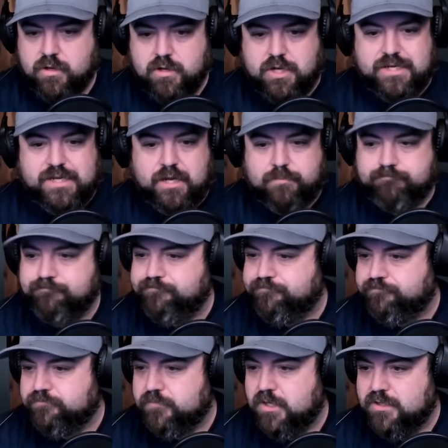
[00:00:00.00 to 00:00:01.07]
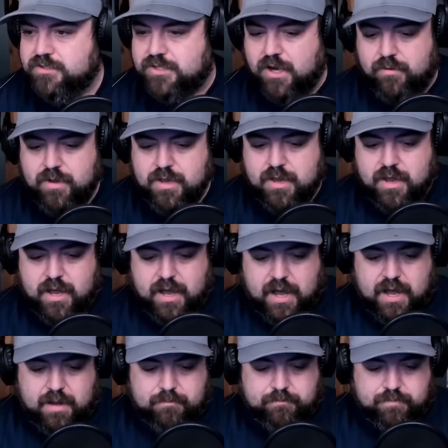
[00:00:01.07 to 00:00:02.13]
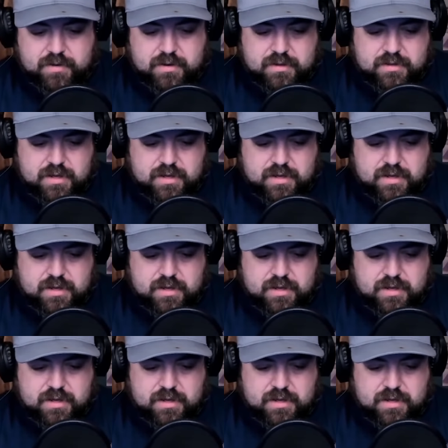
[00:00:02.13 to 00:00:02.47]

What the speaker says: Good deal. So, there are other,